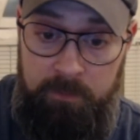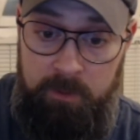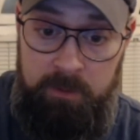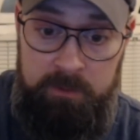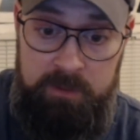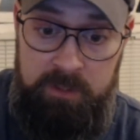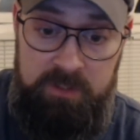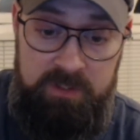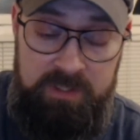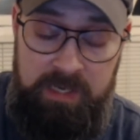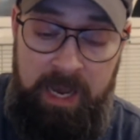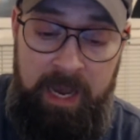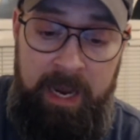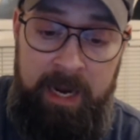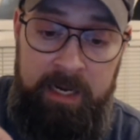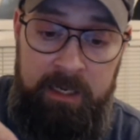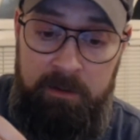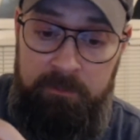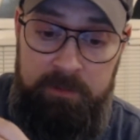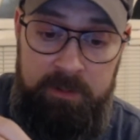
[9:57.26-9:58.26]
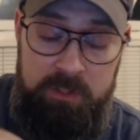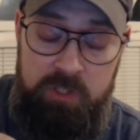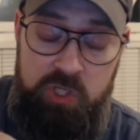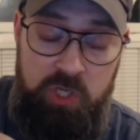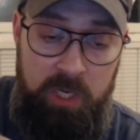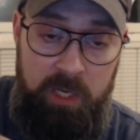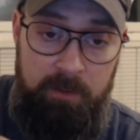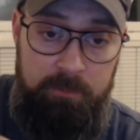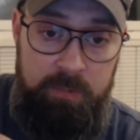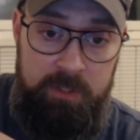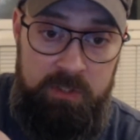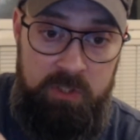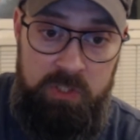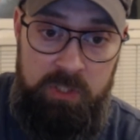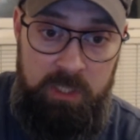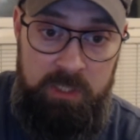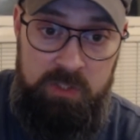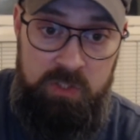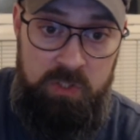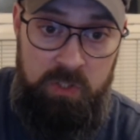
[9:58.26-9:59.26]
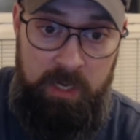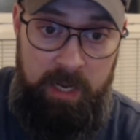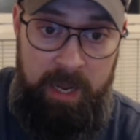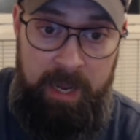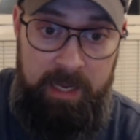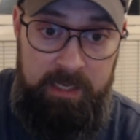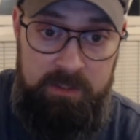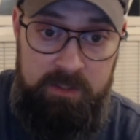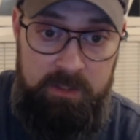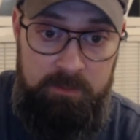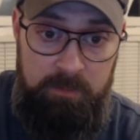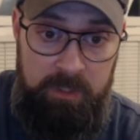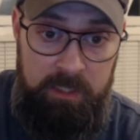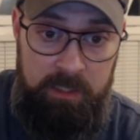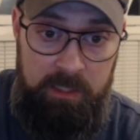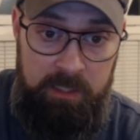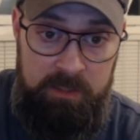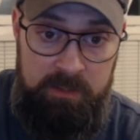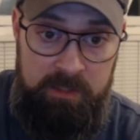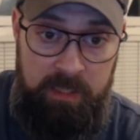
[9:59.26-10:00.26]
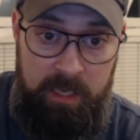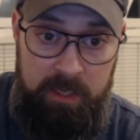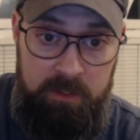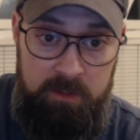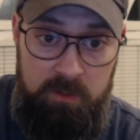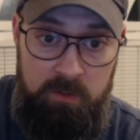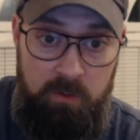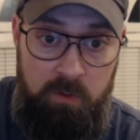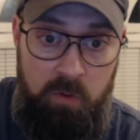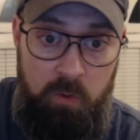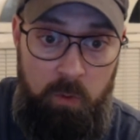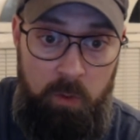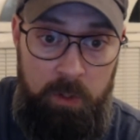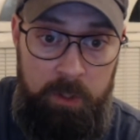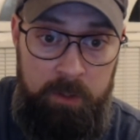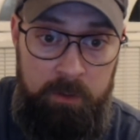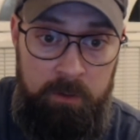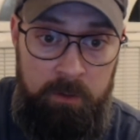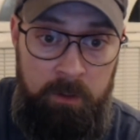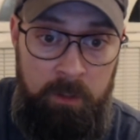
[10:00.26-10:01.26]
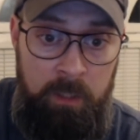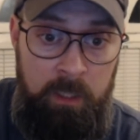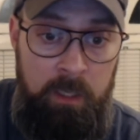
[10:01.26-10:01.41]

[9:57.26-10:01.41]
design of the chip. It should ask me, is that a new coil?